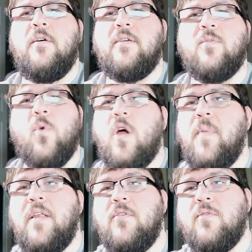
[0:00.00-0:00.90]
Listen, we're going
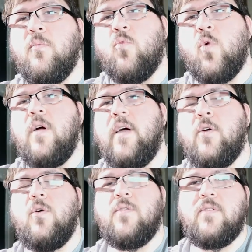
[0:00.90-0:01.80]
to be doing some really
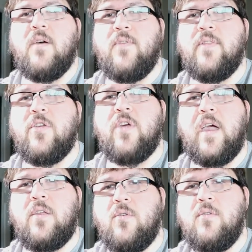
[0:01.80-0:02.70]
cool stuff on the
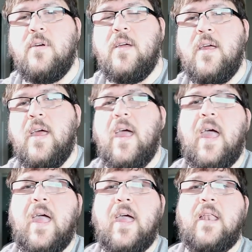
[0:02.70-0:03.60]
channel,
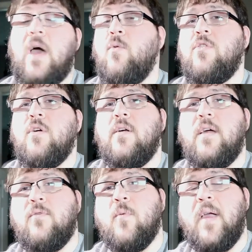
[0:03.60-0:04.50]
and I want you all
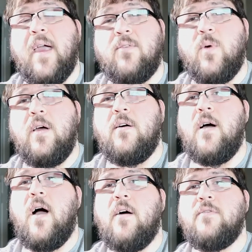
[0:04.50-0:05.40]
there for me as
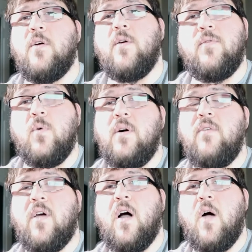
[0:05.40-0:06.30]
well. Also, if you want to
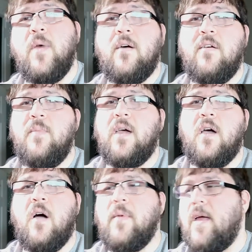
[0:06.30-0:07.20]
leave a comment, leave me a
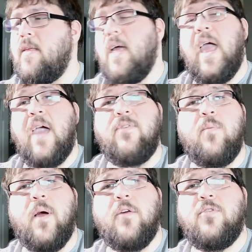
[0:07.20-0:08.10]
comment. Have you
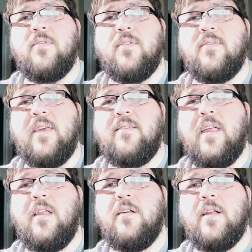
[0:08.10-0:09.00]
purchased a
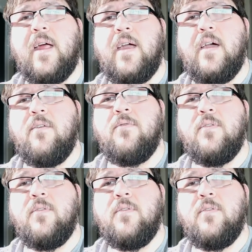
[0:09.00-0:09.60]
1600 AF?